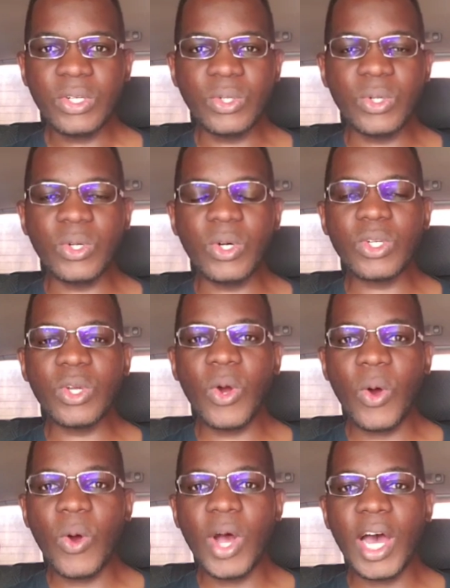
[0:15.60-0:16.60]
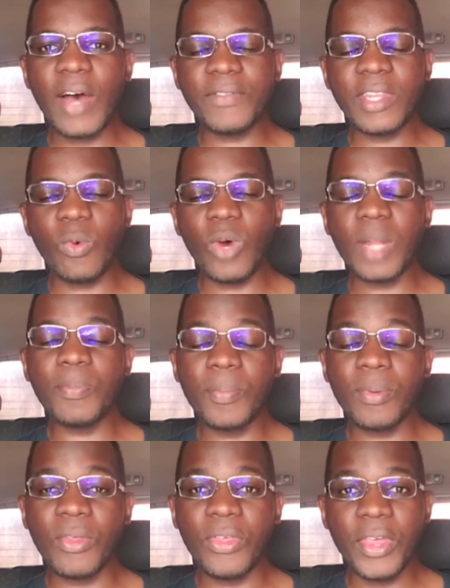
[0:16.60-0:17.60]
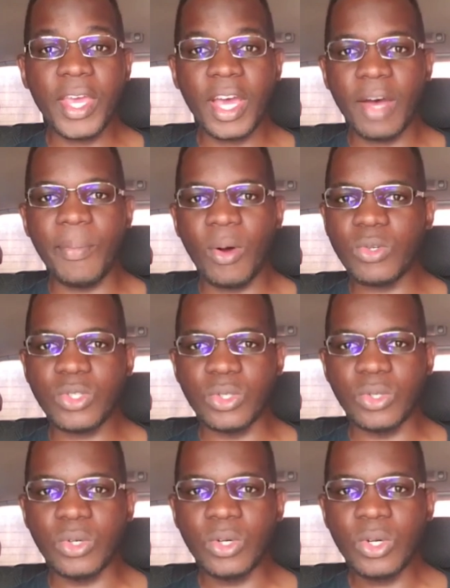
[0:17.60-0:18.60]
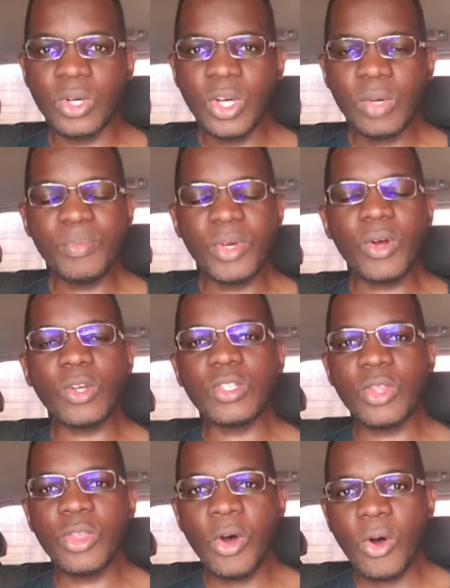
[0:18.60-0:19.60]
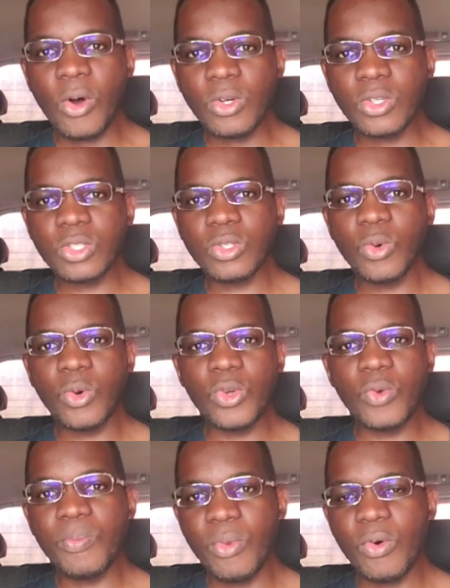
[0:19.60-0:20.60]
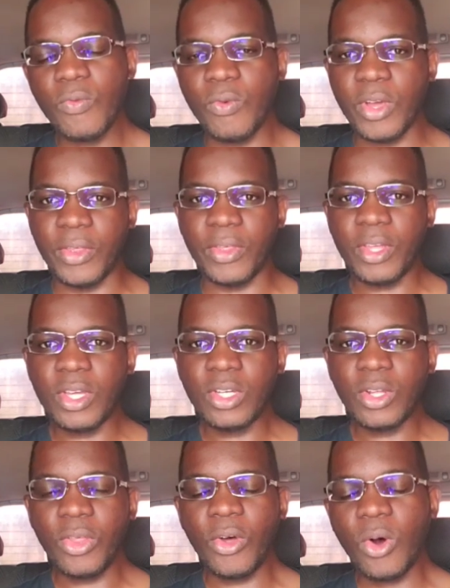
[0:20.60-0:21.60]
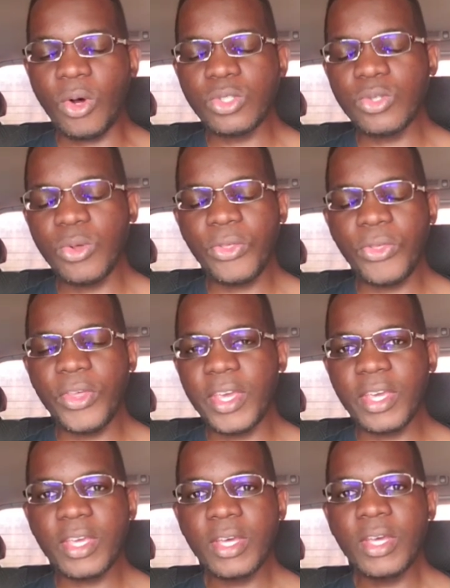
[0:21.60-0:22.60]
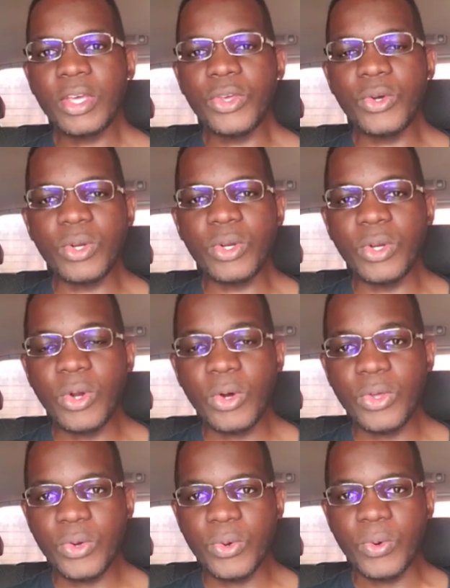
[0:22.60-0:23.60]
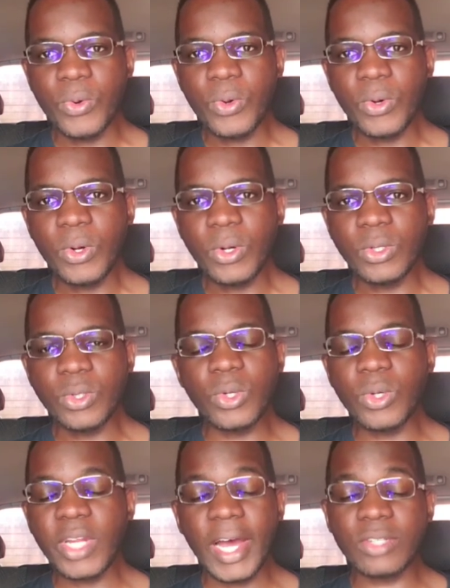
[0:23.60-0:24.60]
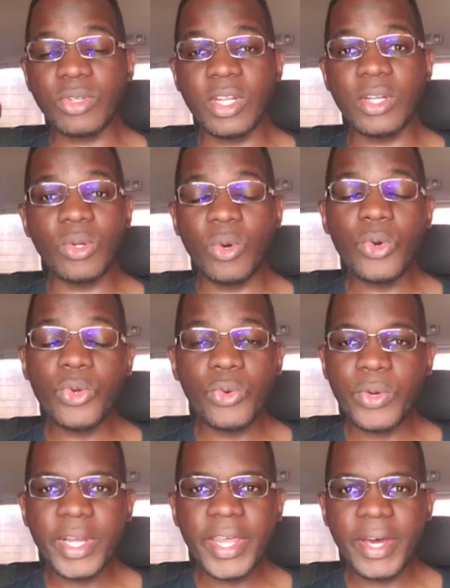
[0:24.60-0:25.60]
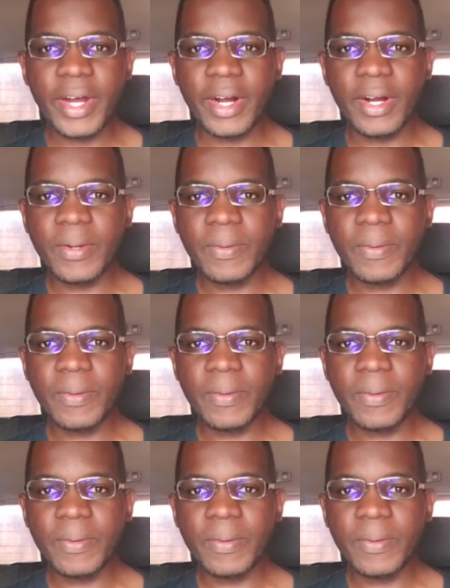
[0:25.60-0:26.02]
Do not go after what people think about you. Because those who you move with, those who think you know you, do not actually know who you really are.